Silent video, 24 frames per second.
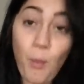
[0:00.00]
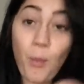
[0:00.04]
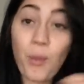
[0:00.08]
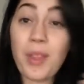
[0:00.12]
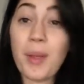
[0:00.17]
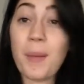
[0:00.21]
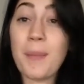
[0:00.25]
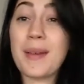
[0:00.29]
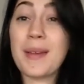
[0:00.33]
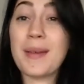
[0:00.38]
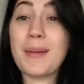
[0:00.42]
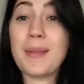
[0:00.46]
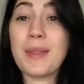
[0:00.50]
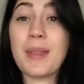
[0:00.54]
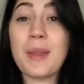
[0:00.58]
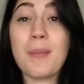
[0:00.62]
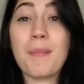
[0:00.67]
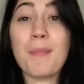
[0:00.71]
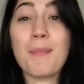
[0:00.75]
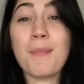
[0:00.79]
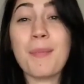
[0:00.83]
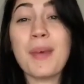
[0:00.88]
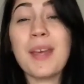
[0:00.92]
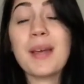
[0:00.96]
the
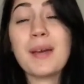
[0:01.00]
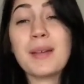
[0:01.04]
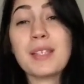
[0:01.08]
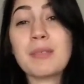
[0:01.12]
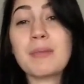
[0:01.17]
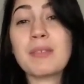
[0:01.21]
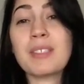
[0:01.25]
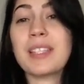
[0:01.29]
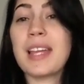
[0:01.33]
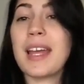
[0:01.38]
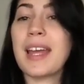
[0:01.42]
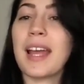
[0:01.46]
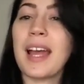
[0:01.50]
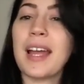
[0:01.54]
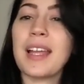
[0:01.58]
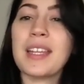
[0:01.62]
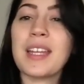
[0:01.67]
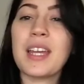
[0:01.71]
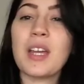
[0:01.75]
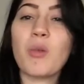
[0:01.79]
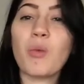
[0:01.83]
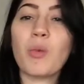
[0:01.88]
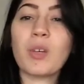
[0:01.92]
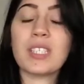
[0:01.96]
biggest mistake I
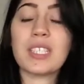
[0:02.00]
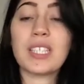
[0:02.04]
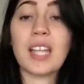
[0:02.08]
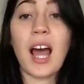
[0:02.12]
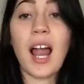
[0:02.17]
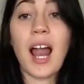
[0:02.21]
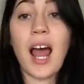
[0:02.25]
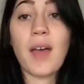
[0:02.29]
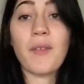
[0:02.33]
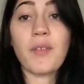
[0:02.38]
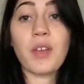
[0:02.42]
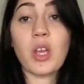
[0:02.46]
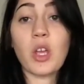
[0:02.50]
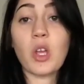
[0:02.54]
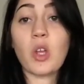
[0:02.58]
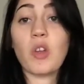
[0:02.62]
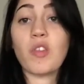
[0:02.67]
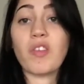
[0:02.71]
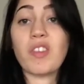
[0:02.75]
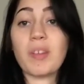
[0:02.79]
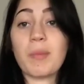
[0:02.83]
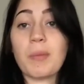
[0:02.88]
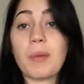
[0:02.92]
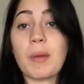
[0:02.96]
did was not having
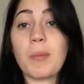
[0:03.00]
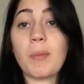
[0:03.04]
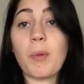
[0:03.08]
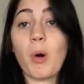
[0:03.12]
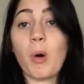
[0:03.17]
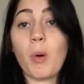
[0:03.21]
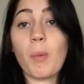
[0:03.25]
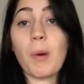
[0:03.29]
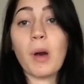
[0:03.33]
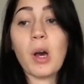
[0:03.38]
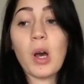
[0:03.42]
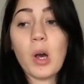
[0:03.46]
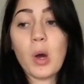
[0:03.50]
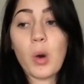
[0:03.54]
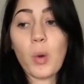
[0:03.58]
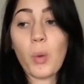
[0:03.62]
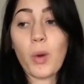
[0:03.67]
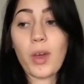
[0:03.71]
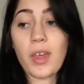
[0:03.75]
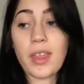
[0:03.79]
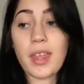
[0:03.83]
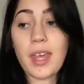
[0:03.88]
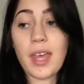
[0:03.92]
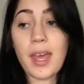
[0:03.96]
a UVB bulb
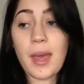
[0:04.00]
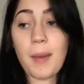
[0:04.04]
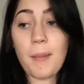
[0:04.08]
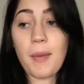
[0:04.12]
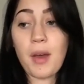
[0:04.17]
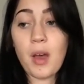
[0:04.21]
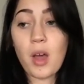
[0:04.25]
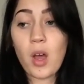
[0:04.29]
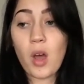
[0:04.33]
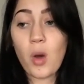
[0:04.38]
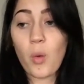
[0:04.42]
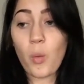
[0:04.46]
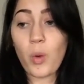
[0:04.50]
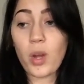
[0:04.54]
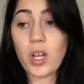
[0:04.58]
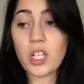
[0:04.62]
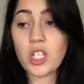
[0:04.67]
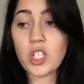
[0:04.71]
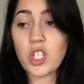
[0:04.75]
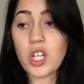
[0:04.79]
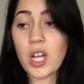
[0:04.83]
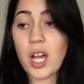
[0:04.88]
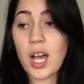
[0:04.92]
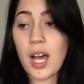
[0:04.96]
with him,
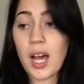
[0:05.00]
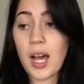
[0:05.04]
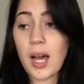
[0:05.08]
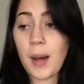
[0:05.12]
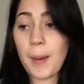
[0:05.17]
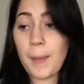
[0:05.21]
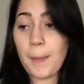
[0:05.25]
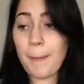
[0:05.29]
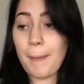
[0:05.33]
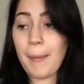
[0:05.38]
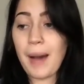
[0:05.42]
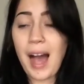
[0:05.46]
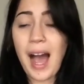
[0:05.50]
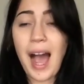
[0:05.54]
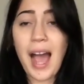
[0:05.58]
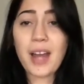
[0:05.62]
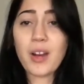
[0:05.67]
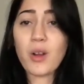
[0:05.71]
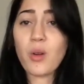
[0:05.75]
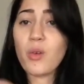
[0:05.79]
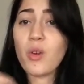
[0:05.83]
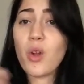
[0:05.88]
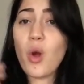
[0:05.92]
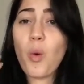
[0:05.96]
which I
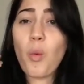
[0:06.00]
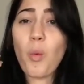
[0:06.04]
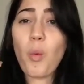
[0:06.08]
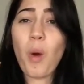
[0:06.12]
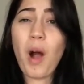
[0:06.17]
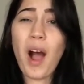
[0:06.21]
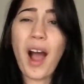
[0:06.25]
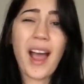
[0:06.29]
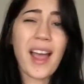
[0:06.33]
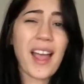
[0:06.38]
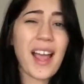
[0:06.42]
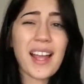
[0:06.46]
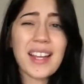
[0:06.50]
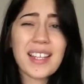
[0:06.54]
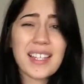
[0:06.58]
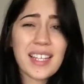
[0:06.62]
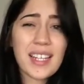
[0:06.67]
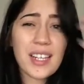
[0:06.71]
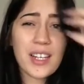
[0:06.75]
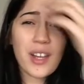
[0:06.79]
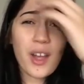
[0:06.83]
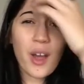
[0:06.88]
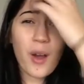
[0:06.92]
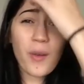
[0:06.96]
don't know why I
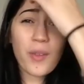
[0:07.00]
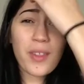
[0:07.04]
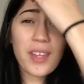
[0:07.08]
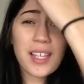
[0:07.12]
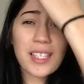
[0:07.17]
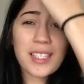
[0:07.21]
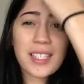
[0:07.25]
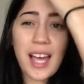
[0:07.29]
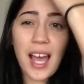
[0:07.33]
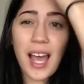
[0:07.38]
didn't know this.